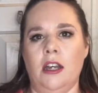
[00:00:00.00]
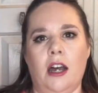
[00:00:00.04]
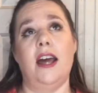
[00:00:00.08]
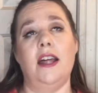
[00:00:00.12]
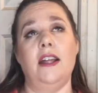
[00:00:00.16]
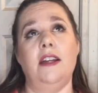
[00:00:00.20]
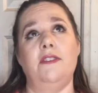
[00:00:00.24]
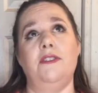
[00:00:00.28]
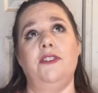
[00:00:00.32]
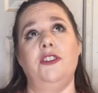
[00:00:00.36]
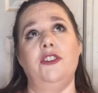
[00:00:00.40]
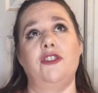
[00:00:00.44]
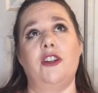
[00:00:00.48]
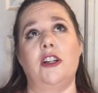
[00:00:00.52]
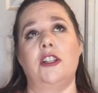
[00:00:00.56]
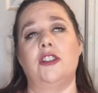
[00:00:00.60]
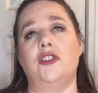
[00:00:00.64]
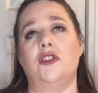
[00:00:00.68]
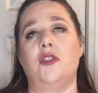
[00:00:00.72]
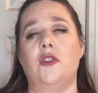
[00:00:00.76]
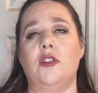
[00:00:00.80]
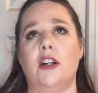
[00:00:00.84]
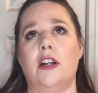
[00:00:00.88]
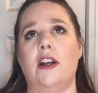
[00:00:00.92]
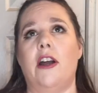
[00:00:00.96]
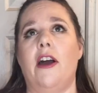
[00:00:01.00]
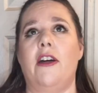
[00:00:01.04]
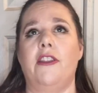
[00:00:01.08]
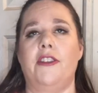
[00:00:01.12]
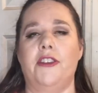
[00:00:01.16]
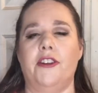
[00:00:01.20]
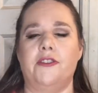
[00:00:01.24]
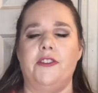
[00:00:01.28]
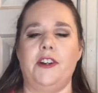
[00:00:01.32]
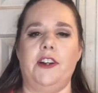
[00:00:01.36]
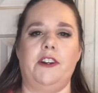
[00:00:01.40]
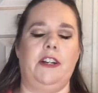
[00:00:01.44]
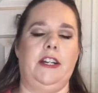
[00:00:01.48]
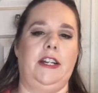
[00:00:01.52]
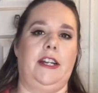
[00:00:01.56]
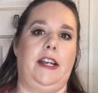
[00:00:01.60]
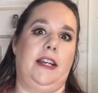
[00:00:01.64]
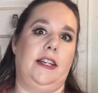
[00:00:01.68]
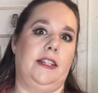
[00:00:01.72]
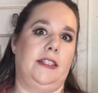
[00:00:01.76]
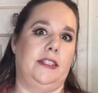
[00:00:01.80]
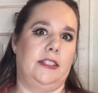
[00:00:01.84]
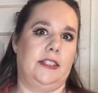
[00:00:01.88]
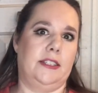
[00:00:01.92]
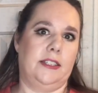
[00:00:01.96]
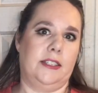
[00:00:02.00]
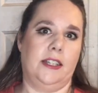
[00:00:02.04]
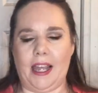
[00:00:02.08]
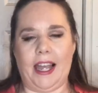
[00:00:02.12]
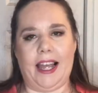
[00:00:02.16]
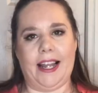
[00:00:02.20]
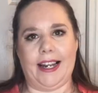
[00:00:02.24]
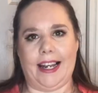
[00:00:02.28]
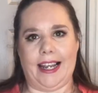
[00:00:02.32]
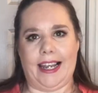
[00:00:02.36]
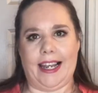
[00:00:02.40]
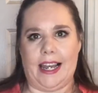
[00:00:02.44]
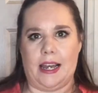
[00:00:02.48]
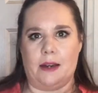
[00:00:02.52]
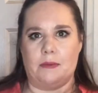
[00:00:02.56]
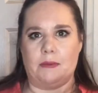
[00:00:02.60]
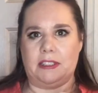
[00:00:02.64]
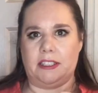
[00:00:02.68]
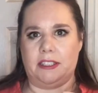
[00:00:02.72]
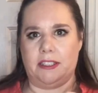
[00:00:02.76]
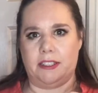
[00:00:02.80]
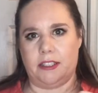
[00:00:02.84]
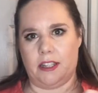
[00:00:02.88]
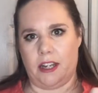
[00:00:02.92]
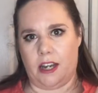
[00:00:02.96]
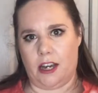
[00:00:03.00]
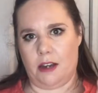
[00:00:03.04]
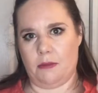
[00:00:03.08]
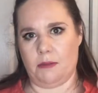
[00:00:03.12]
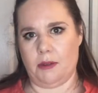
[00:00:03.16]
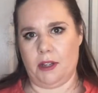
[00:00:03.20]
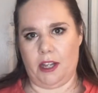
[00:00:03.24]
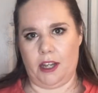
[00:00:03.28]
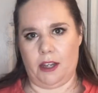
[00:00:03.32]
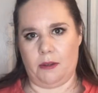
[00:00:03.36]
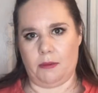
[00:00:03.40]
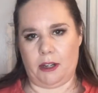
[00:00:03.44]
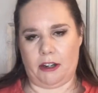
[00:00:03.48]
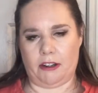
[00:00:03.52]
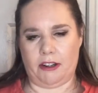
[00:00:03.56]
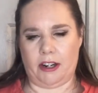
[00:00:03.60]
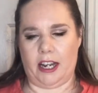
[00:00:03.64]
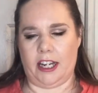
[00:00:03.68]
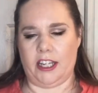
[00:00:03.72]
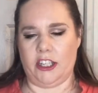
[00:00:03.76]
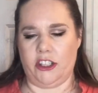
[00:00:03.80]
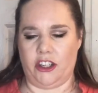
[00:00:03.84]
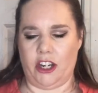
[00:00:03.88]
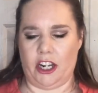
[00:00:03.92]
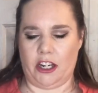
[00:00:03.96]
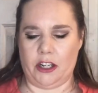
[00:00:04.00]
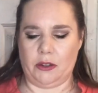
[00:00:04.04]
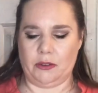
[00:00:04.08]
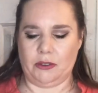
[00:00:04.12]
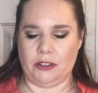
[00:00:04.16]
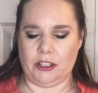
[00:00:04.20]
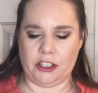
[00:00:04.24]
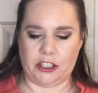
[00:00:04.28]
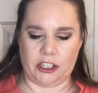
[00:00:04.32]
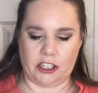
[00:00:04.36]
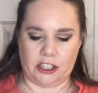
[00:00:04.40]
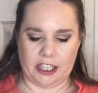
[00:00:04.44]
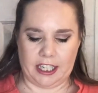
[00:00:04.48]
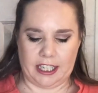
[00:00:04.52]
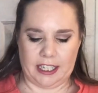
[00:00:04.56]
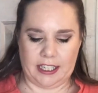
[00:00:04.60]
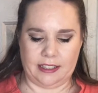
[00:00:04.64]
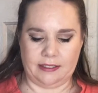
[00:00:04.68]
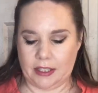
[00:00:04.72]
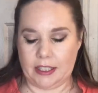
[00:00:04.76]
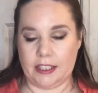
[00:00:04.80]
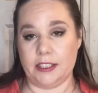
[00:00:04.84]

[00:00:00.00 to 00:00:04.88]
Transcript: I think for drugstore, they're very nice. And I am a snob about eyeshadow, sorry.